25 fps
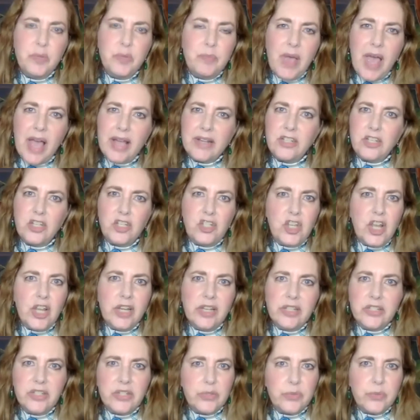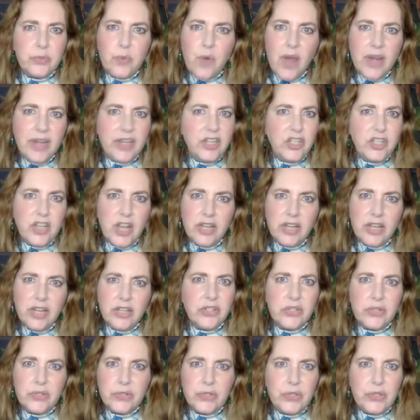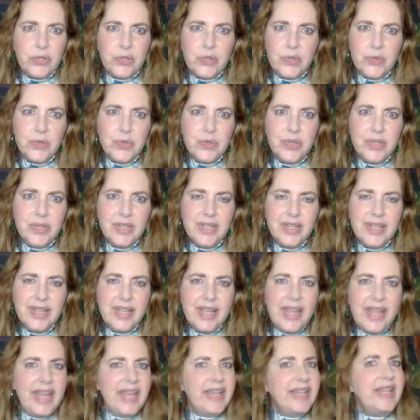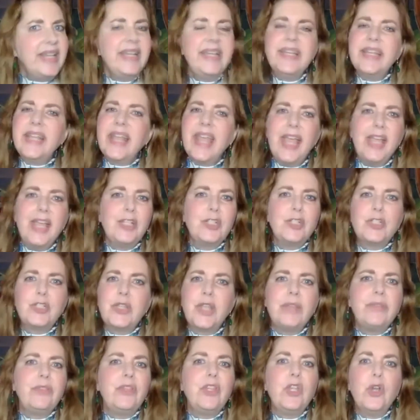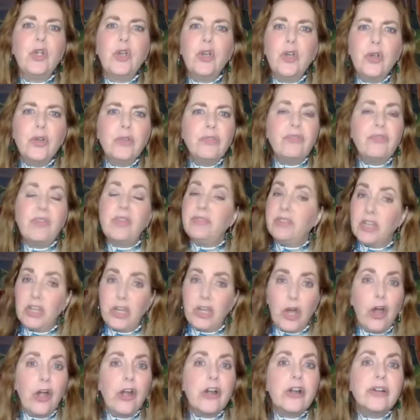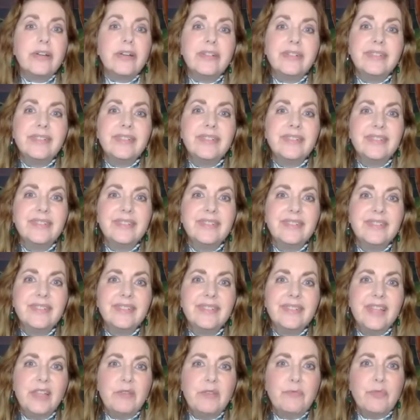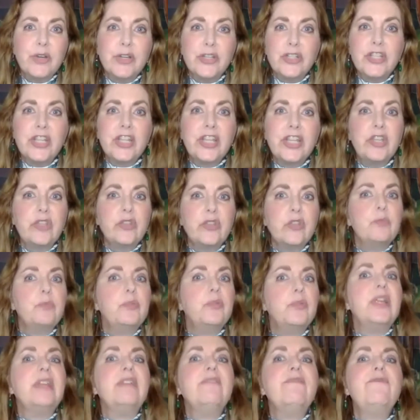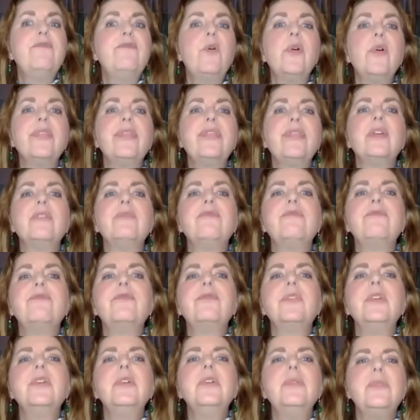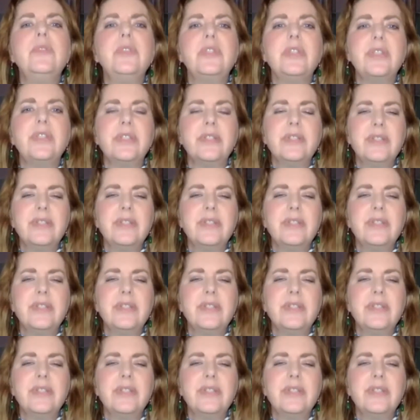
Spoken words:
back to Genesis 1 and Genesis 2? It indicates that the earth and the garden, in particular, bring forth their fruit.